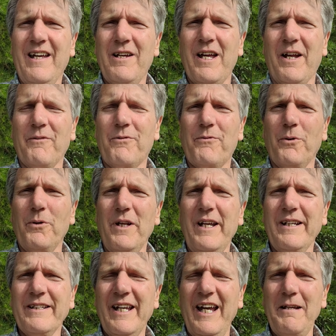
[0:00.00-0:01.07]
and
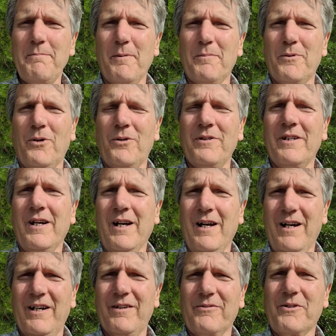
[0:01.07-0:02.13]
fully capable
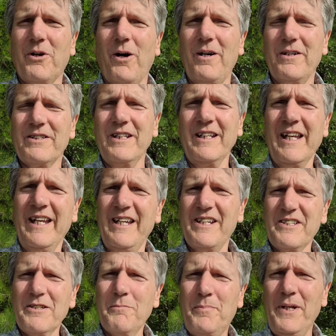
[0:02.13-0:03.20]
of causing
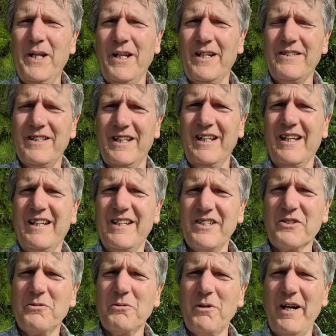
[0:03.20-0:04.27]
His ability,
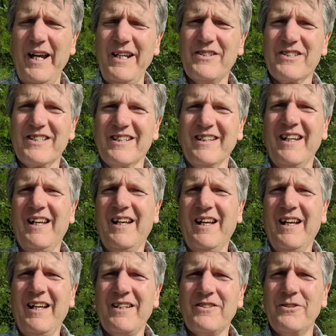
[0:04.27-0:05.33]
His grace,
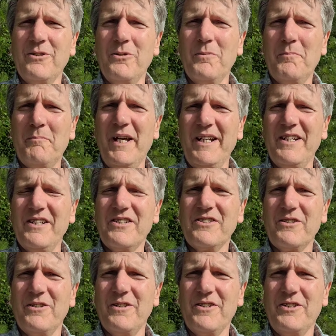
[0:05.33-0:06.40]
to
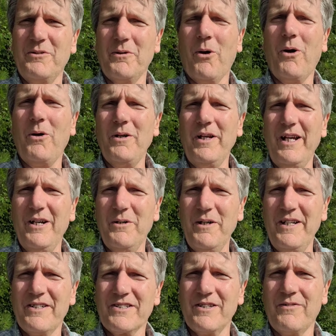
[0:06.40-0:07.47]
minister to all
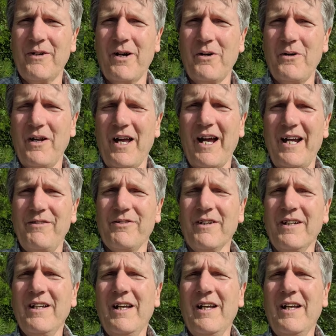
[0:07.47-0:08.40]
areas of our life,